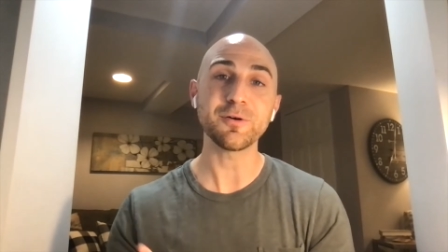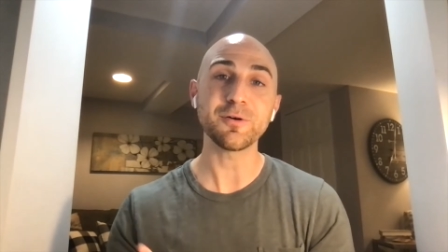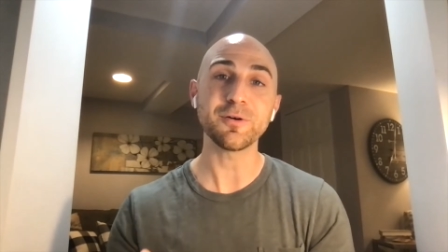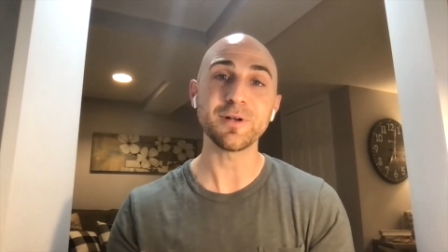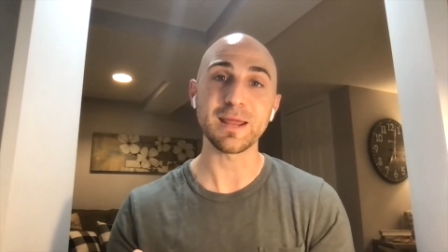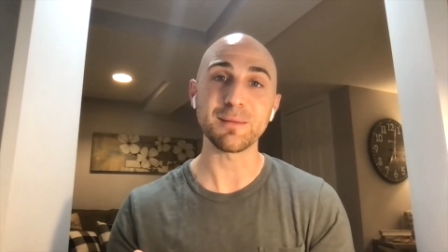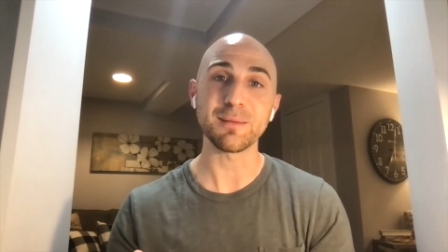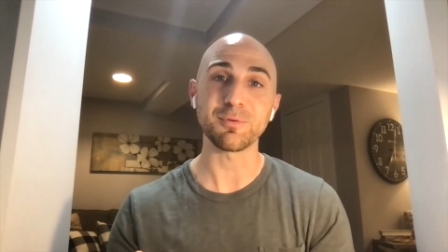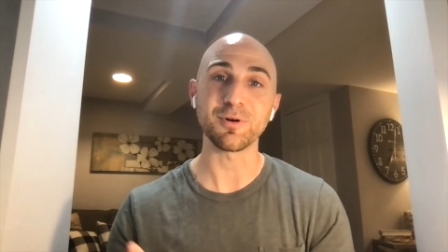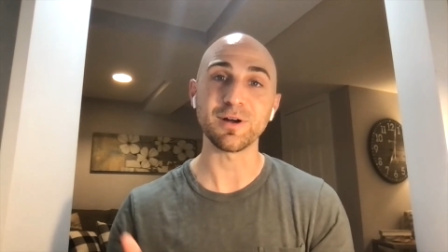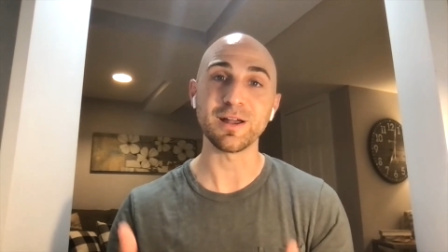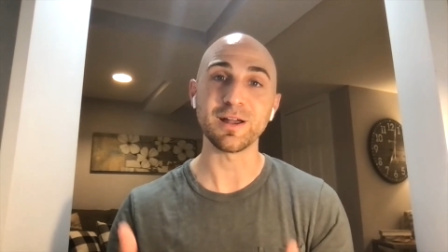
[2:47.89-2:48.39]

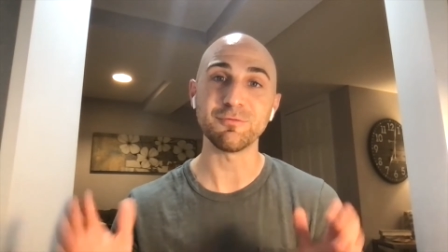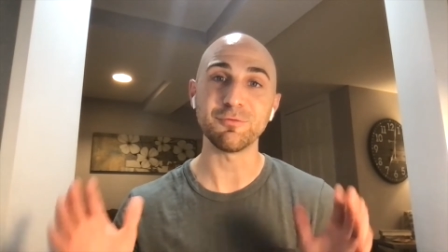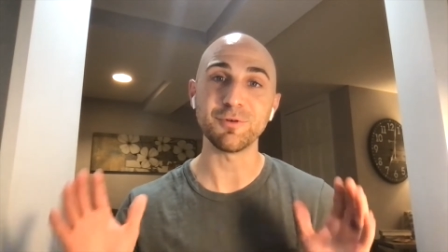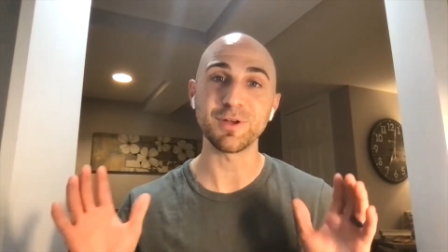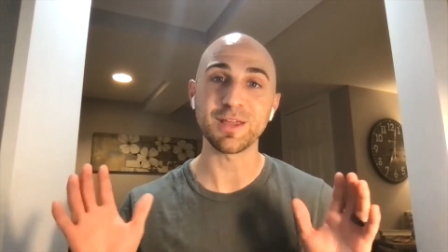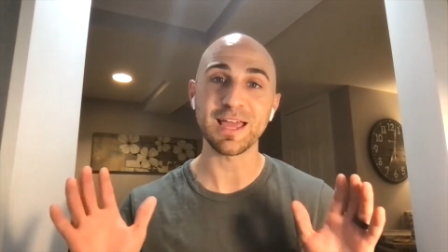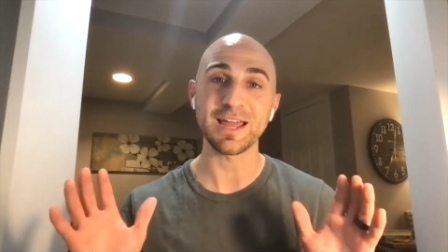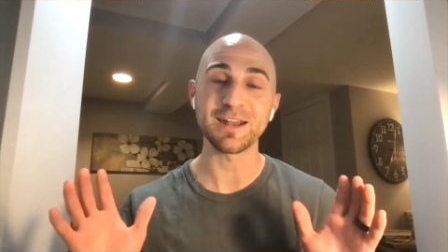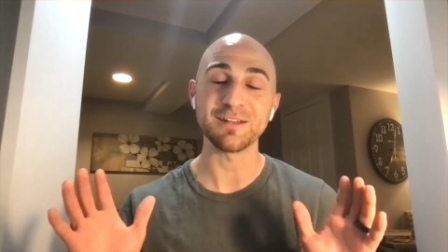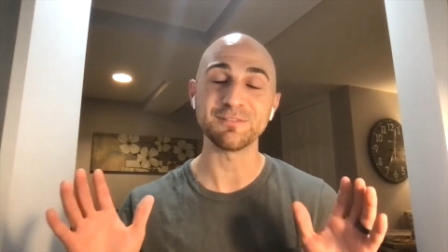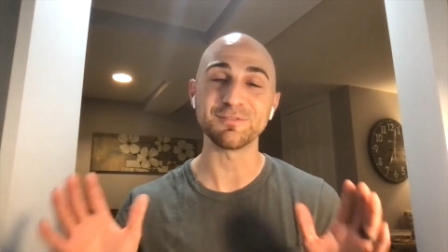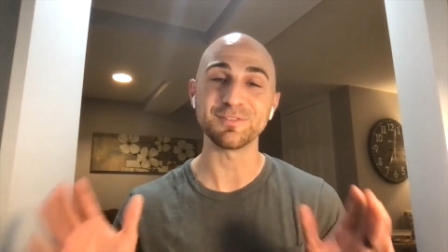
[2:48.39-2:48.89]
neighbor if we
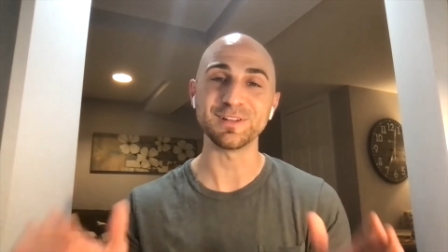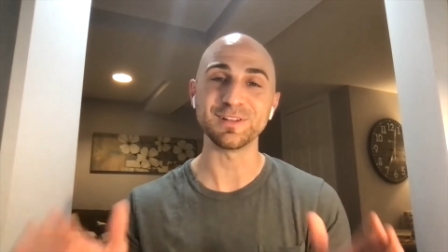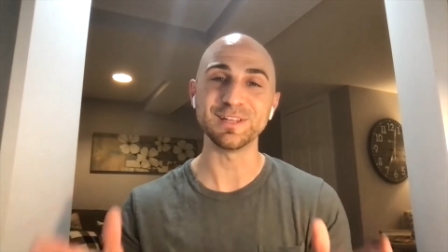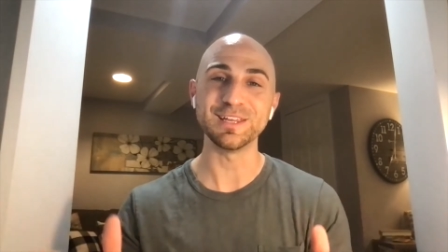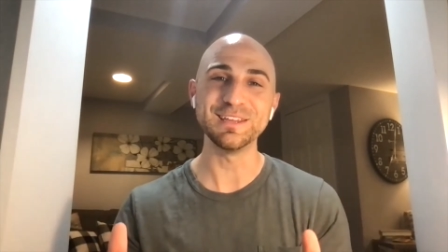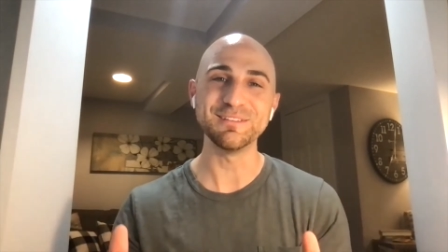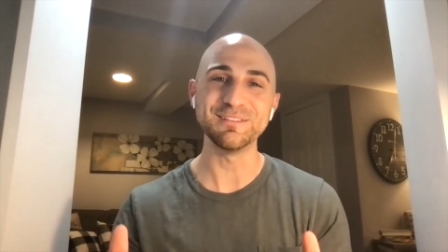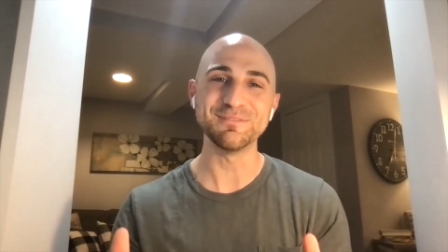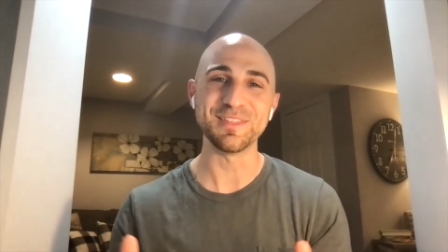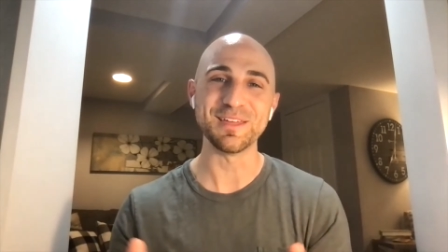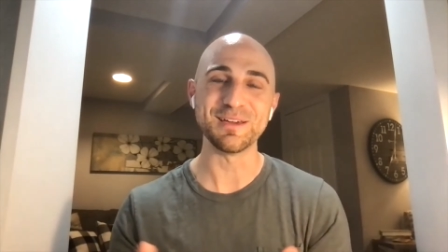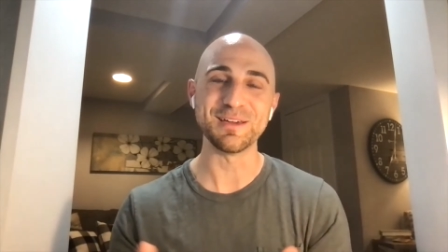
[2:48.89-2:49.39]
kind of
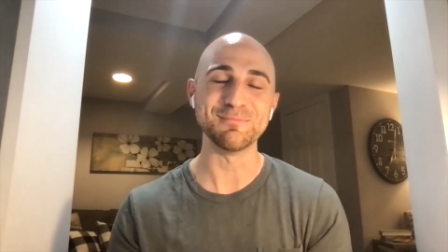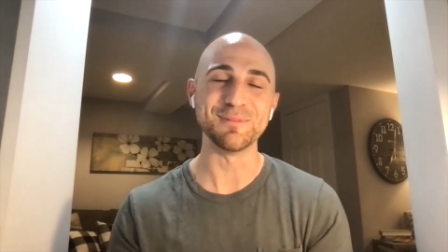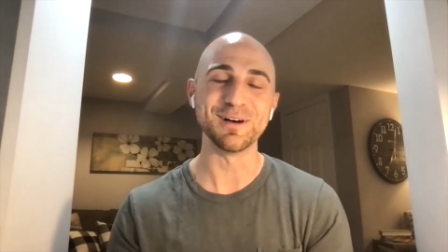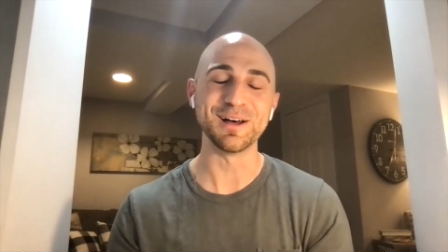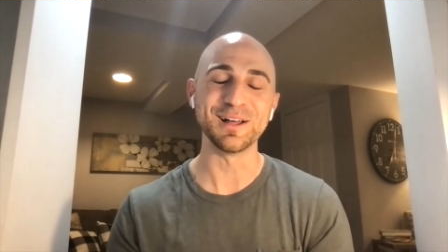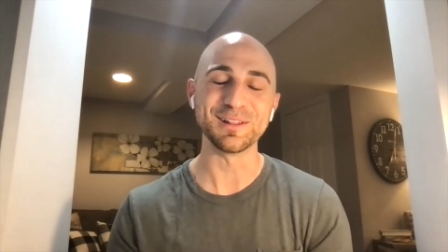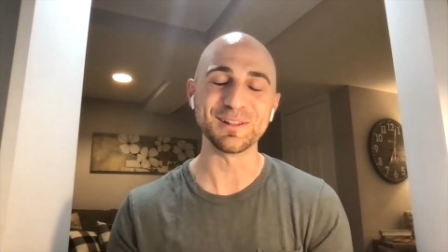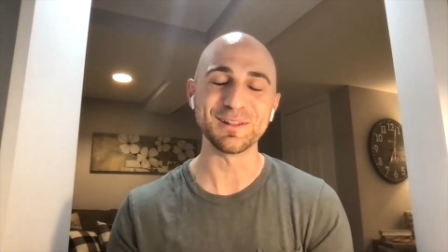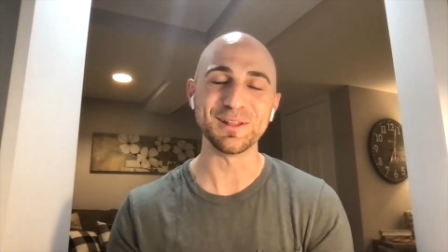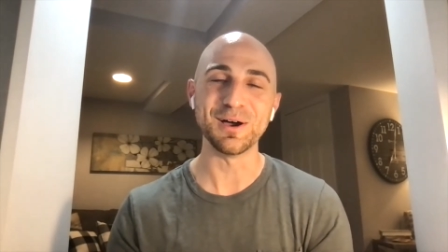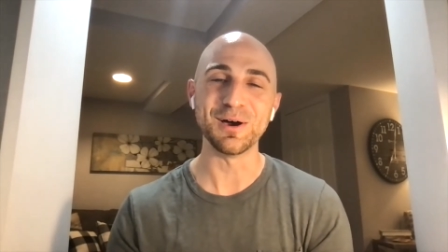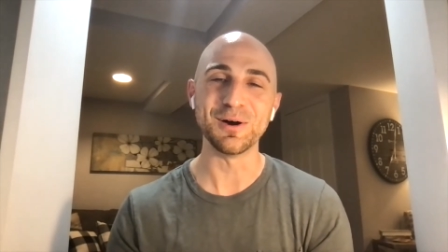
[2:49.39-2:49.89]
leave them
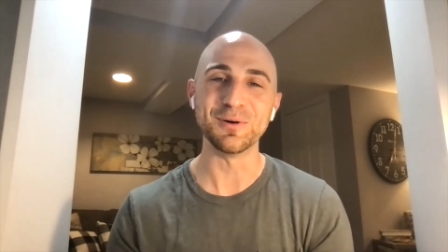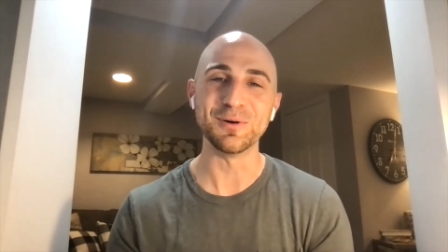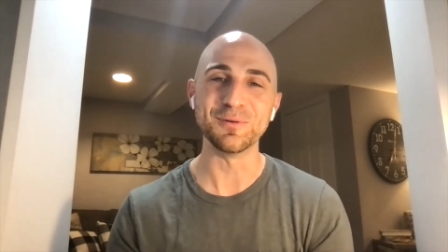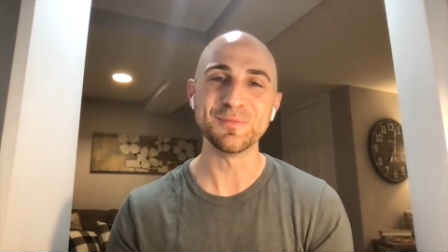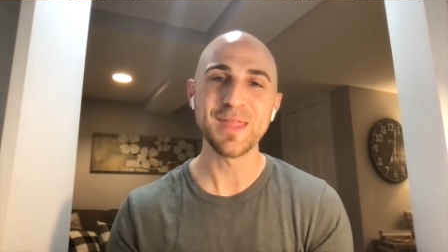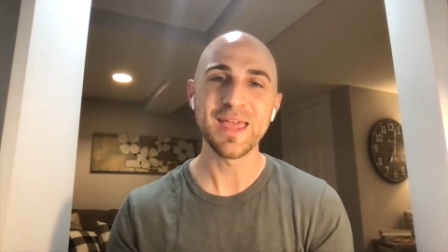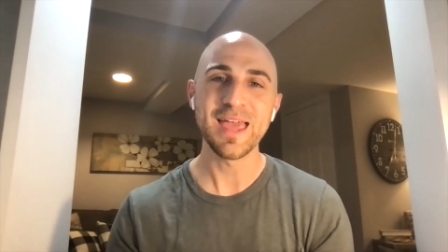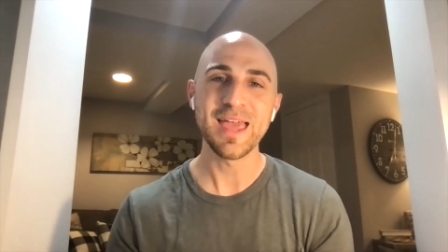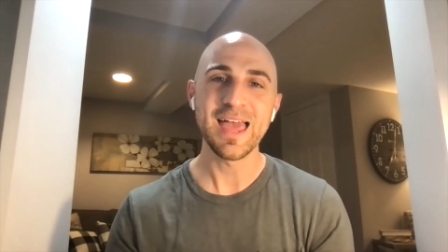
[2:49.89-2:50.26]
alone.